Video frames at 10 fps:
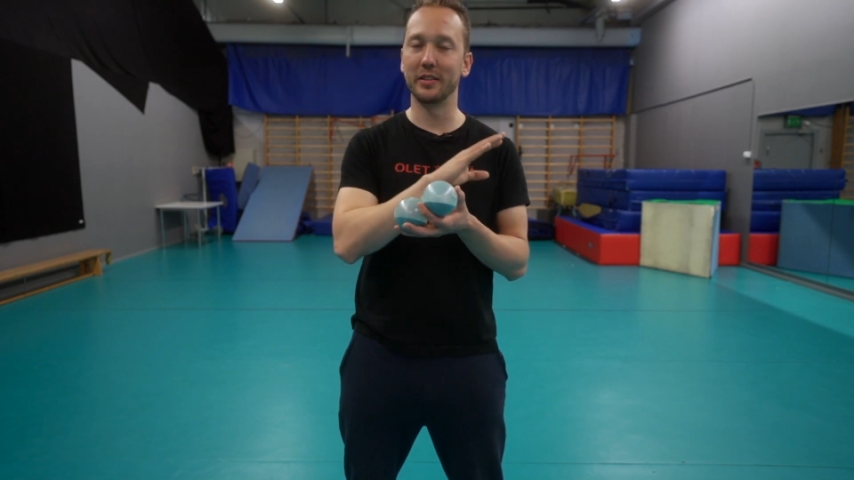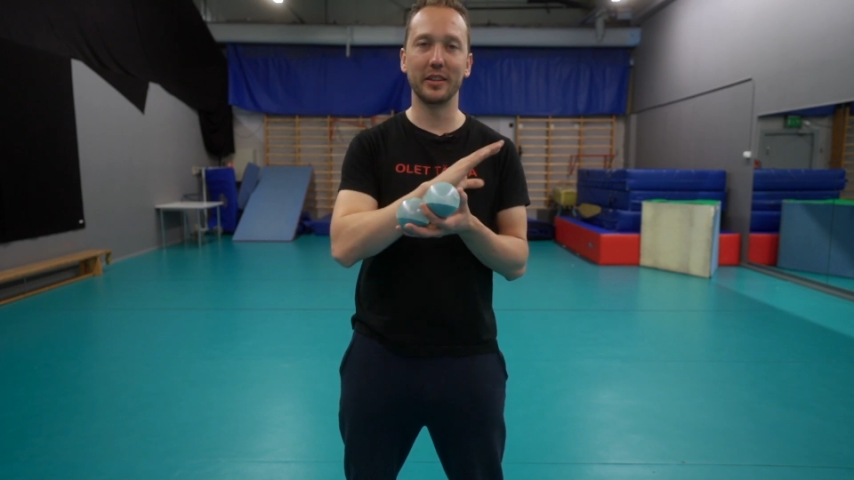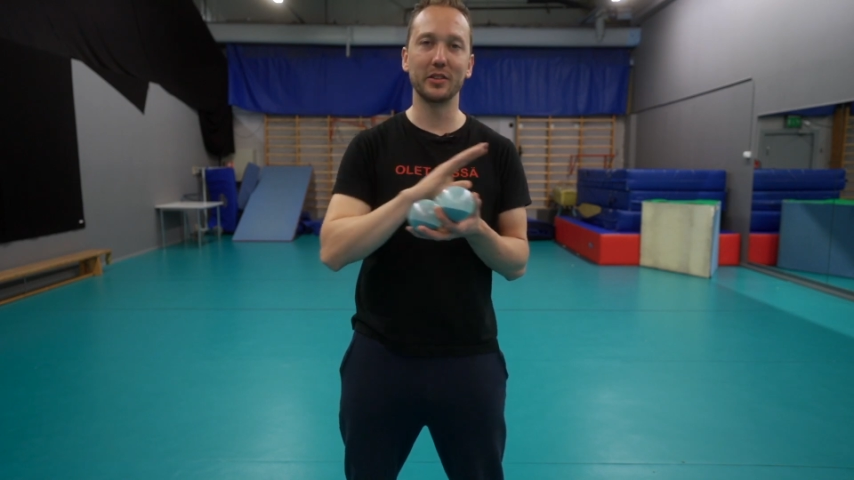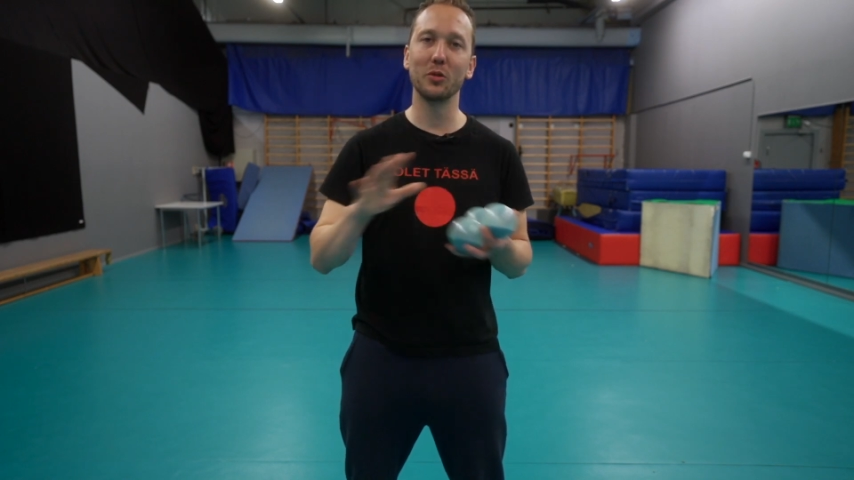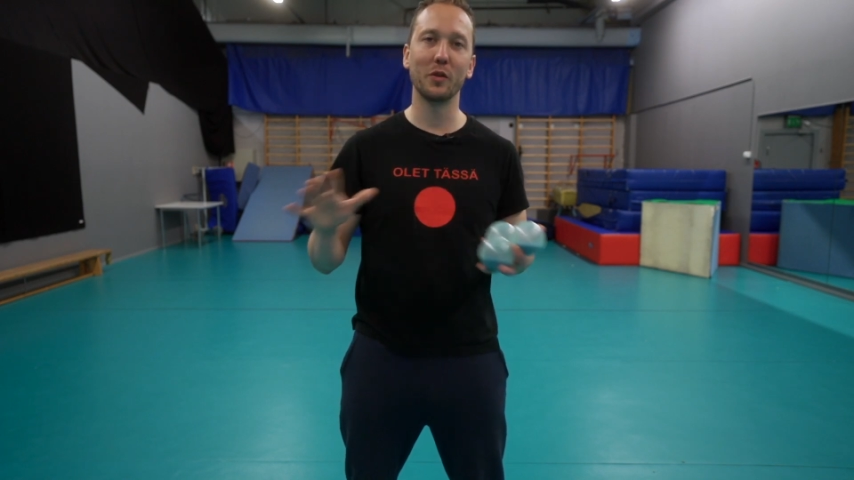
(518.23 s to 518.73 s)

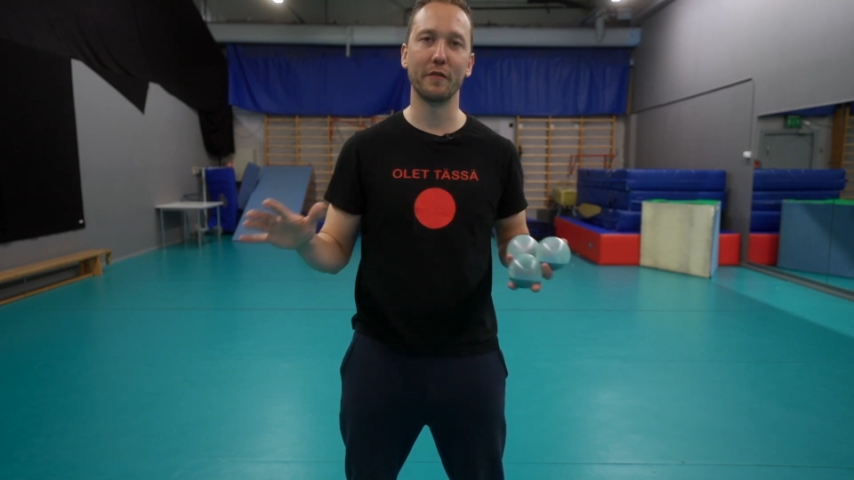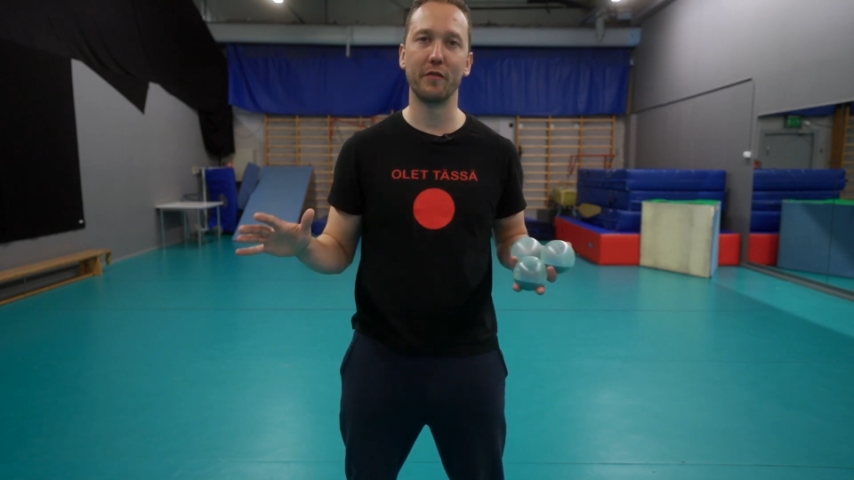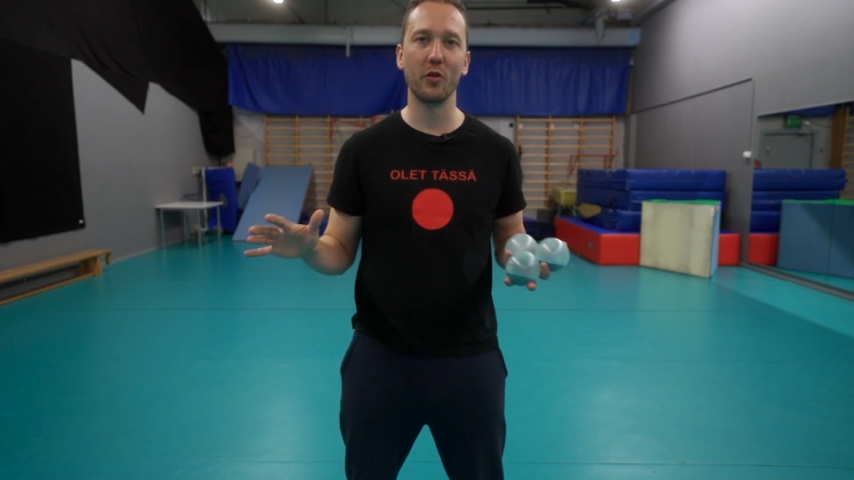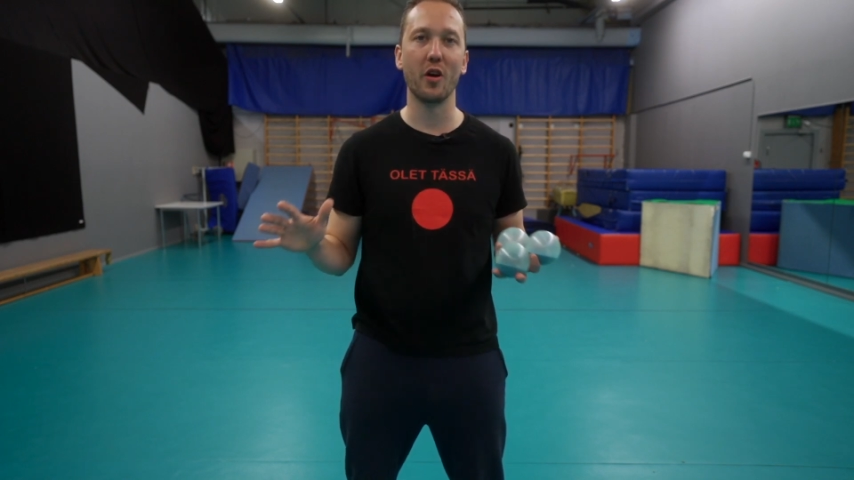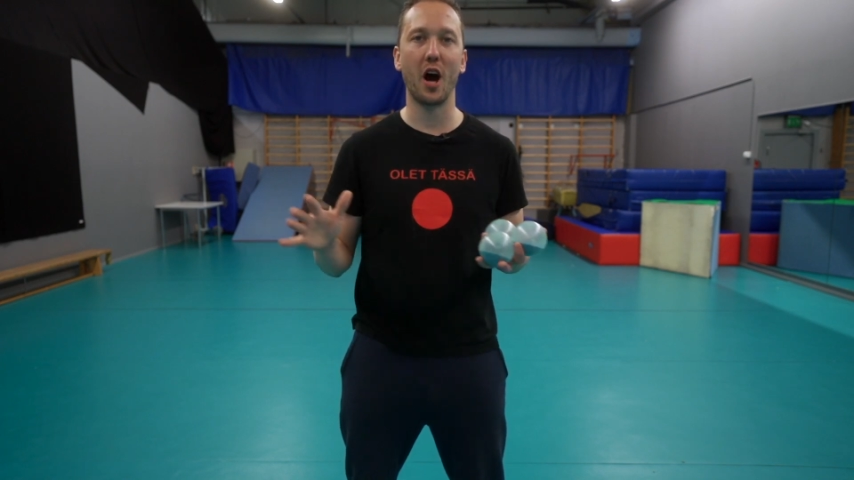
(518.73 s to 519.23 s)
There's over
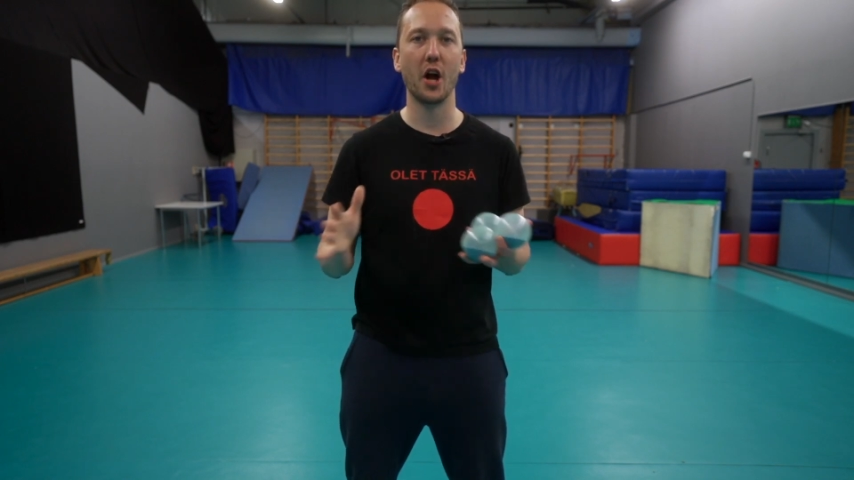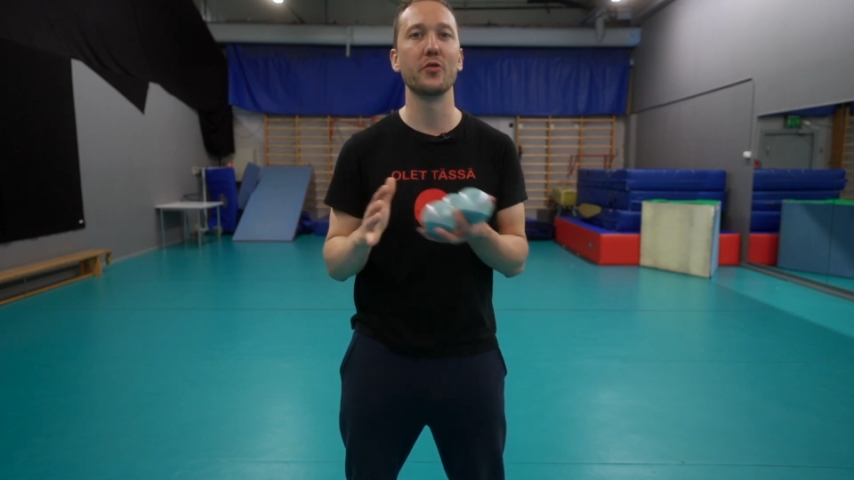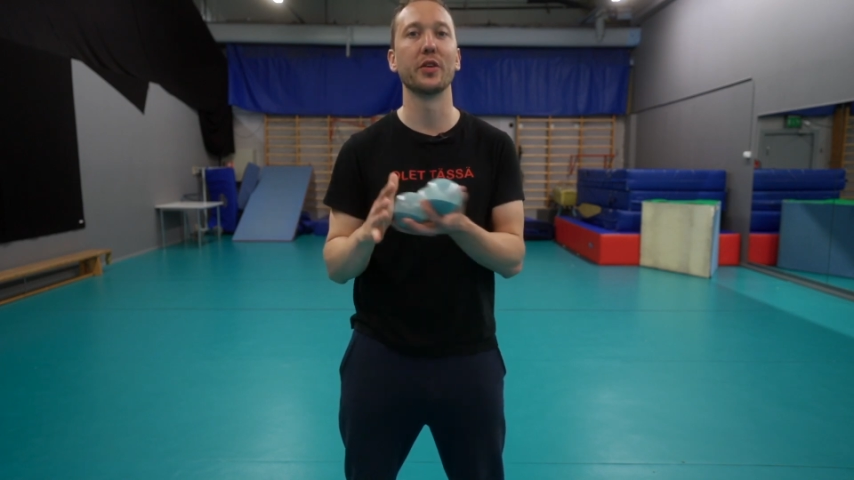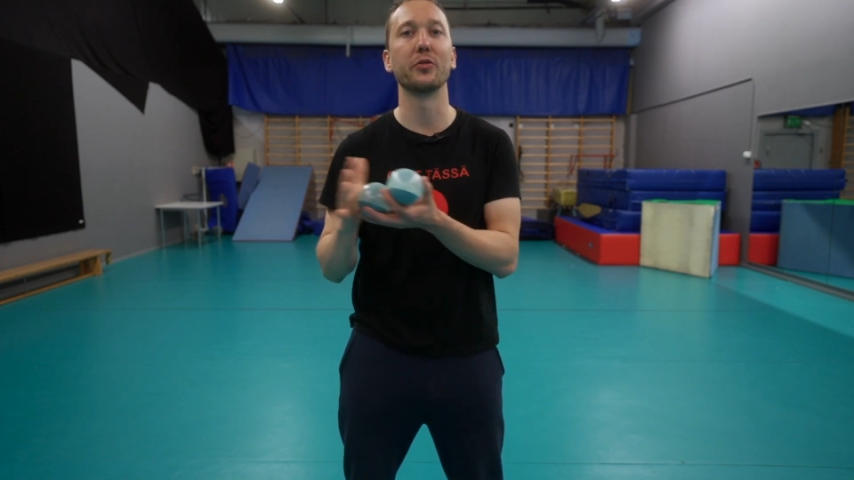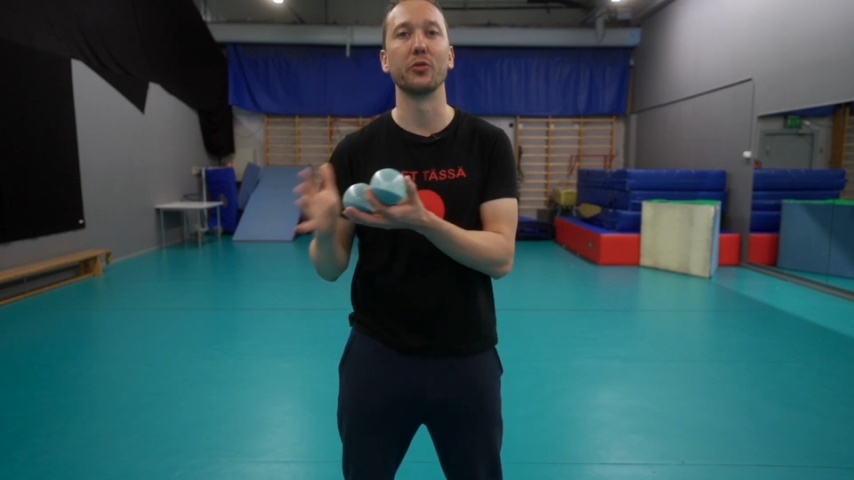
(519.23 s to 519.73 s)
400